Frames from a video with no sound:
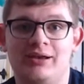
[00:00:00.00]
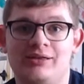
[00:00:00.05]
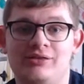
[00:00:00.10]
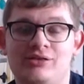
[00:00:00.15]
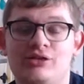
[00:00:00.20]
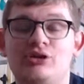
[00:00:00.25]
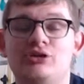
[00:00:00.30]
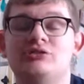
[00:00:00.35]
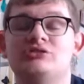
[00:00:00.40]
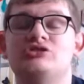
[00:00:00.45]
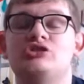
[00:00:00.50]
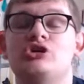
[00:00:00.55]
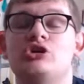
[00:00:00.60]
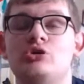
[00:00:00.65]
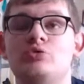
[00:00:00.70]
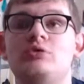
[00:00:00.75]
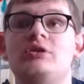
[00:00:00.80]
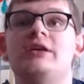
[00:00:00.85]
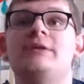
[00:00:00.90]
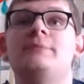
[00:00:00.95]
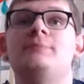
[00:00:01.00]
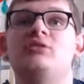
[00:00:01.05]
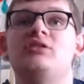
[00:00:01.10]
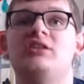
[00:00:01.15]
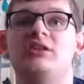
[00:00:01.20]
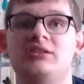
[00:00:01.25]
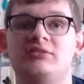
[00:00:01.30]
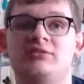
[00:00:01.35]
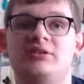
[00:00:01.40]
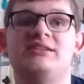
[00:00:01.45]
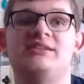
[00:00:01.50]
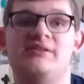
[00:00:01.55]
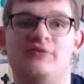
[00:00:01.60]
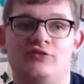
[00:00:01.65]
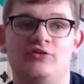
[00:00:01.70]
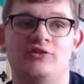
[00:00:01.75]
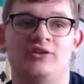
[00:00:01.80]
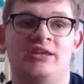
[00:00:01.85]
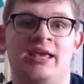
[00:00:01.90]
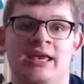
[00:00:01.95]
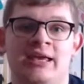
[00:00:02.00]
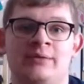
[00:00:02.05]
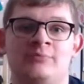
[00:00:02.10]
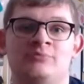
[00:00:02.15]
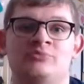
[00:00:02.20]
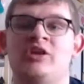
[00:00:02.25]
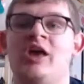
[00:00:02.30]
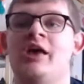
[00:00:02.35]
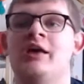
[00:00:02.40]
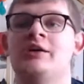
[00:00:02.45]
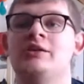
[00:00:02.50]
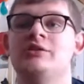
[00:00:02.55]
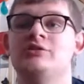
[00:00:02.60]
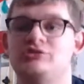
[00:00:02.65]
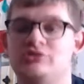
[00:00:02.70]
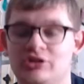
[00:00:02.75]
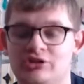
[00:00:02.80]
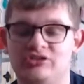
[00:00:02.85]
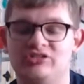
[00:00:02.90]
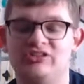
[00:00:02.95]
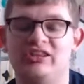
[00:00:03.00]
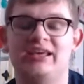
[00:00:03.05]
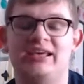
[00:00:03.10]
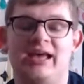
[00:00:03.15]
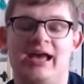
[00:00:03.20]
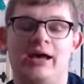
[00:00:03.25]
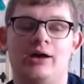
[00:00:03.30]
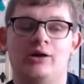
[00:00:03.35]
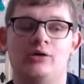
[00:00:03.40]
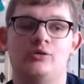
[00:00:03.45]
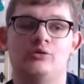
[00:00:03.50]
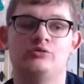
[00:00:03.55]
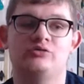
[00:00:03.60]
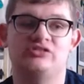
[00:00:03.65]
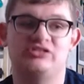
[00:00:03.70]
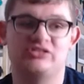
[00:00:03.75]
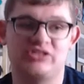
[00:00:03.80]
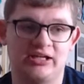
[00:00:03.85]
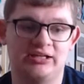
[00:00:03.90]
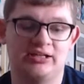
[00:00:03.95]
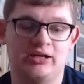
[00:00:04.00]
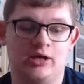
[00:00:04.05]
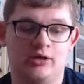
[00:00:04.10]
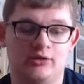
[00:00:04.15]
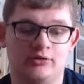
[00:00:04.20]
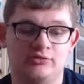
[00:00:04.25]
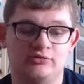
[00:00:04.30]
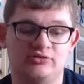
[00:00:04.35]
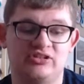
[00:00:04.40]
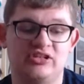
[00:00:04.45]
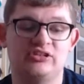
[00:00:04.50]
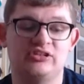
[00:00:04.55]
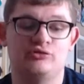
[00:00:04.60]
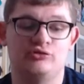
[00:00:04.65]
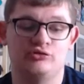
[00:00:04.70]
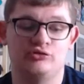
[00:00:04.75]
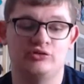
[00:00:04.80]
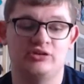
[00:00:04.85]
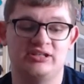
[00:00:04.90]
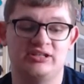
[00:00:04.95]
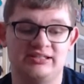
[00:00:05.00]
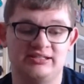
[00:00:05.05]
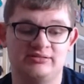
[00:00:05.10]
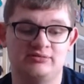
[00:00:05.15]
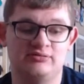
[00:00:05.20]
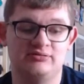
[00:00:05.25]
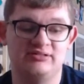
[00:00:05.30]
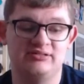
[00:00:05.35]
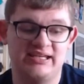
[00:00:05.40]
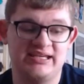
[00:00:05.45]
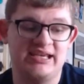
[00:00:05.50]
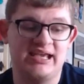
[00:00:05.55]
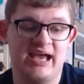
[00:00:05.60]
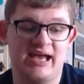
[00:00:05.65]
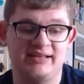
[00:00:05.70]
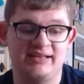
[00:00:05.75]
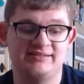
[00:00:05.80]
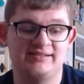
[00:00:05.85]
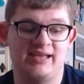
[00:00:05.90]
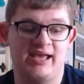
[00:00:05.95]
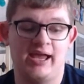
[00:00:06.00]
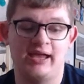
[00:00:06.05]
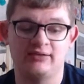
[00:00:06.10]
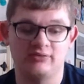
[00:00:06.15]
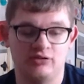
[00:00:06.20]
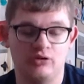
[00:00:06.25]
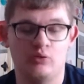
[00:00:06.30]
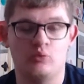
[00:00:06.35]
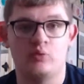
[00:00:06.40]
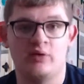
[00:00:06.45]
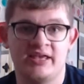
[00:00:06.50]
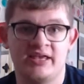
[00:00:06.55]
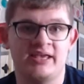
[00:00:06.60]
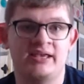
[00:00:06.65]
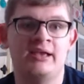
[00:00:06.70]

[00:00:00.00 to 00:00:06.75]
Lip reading: They're two completely different games, just like how Sonic Colors is for the DS and the Wii,